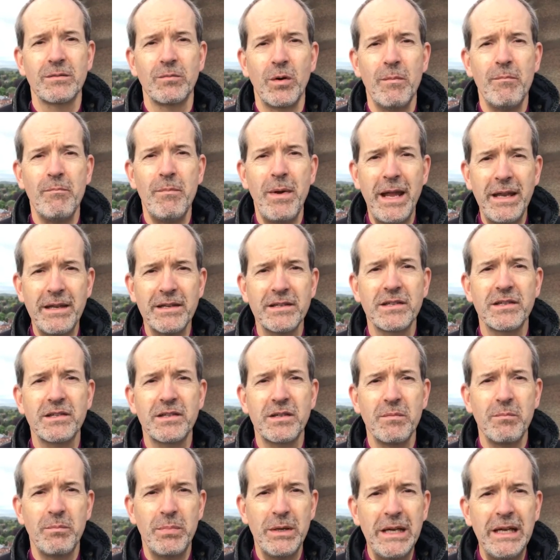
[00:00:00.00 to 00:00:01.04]
were meant
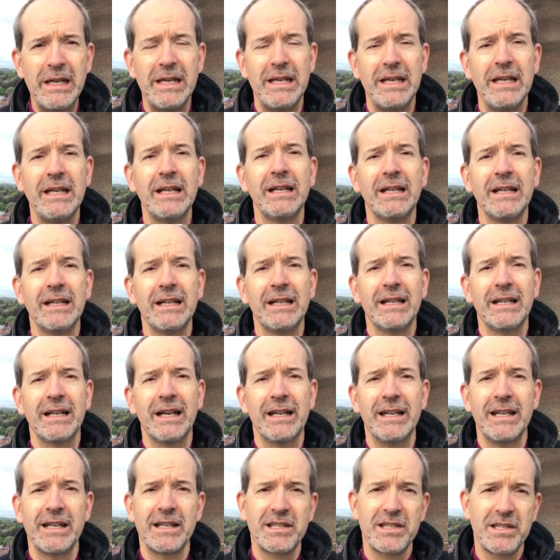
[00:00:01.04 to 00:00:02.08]
to be
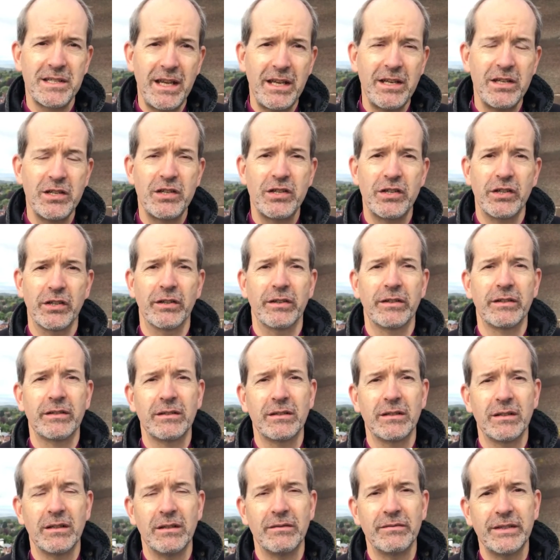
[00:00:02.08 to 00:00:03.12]
an extension
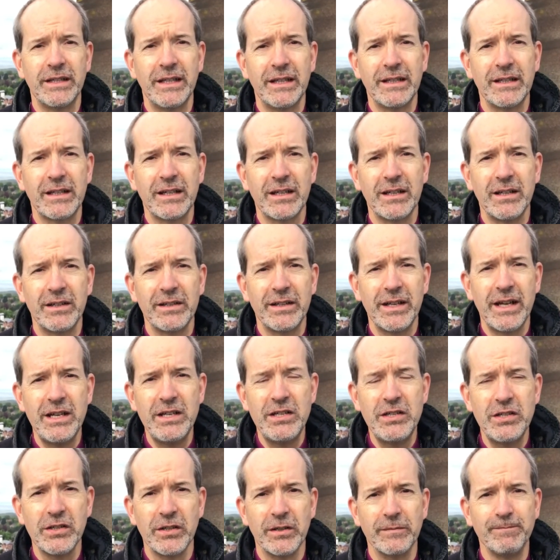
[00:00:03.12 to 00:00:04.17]
of the
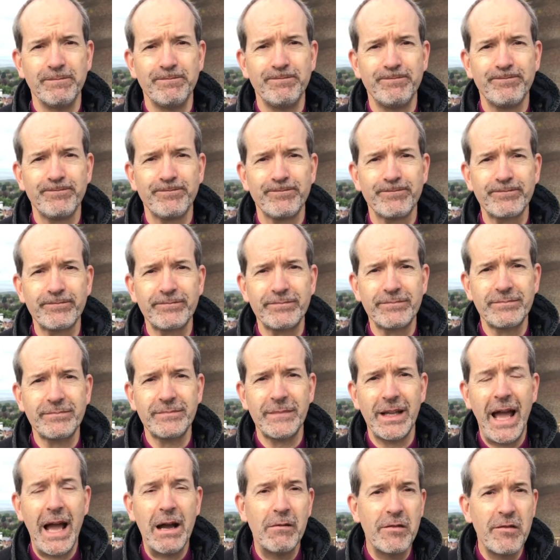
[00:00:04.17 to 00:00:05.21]
incarnation.
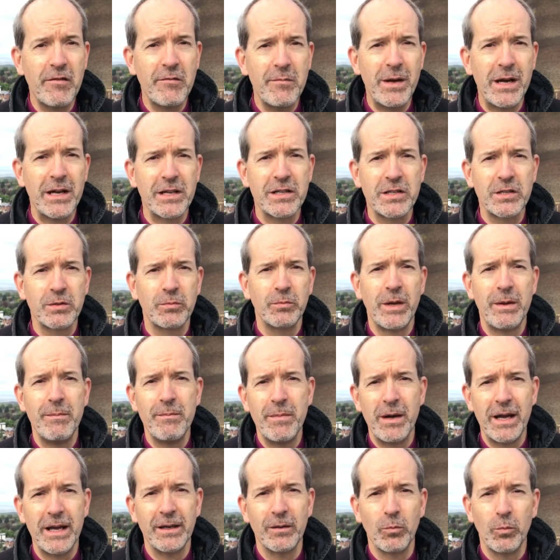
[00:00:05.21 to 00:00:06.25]
However much we
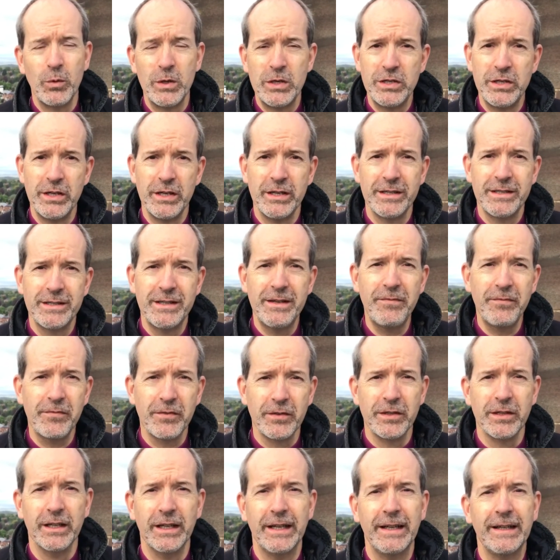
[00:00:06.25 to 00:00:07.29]
might wish it
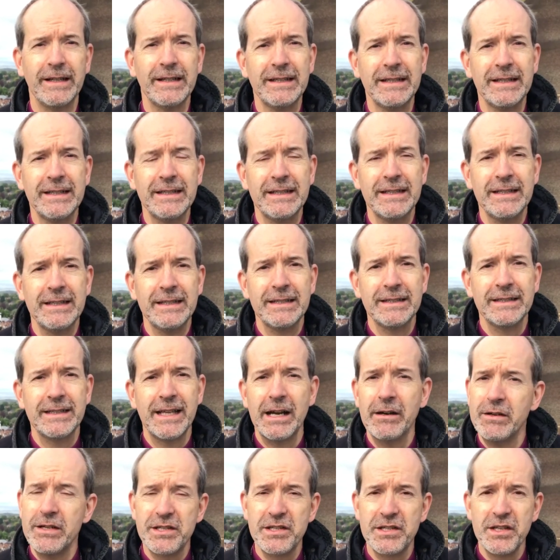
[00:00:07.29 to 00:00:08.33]
differently,
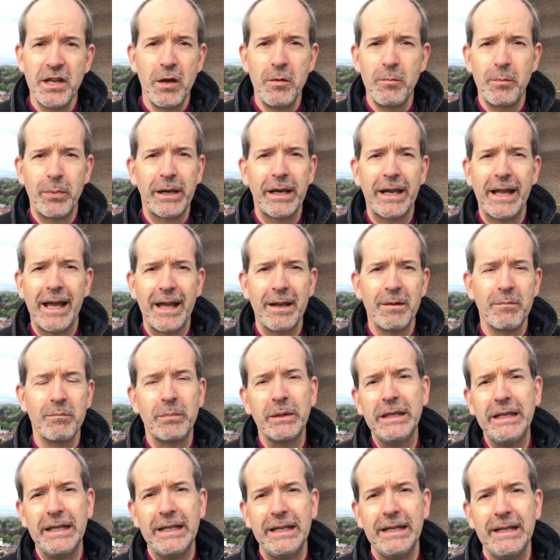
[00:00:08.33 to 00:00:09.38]
there is no plan
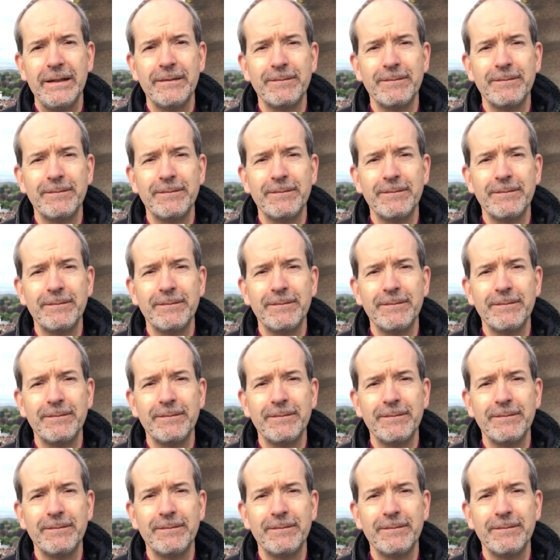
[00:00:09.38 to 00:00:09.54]
B.